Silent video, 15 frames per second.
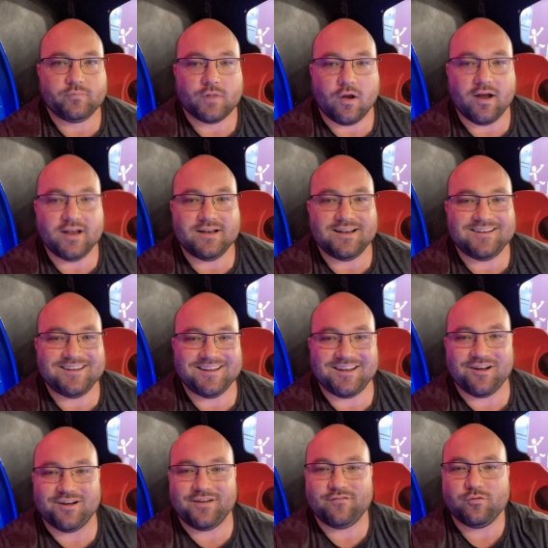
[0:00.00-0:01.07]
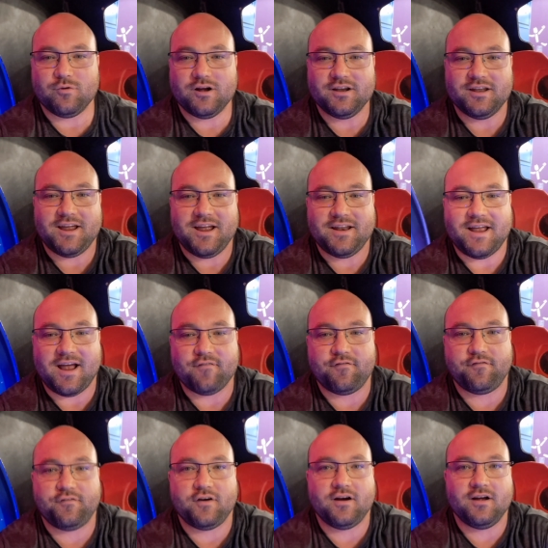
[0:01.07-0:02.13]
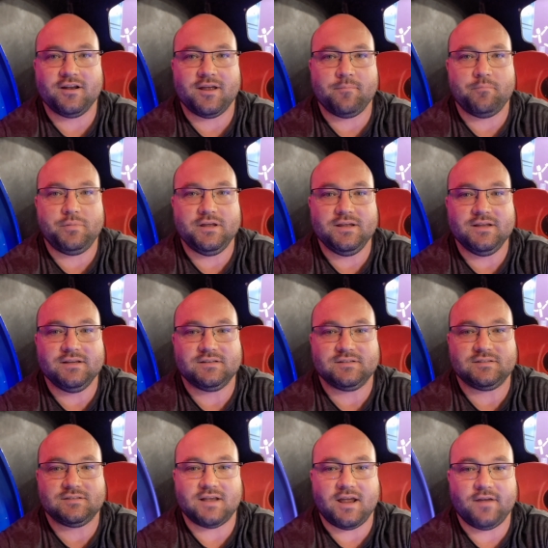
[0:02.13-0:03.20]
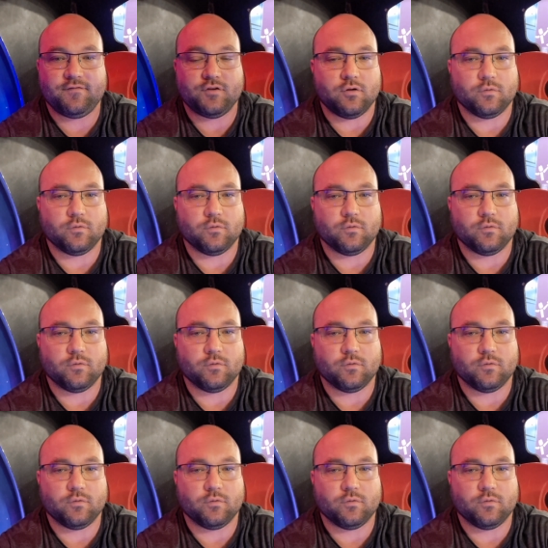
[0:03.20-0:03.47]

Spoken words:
All right, take care, everyone, and have fun and be safe.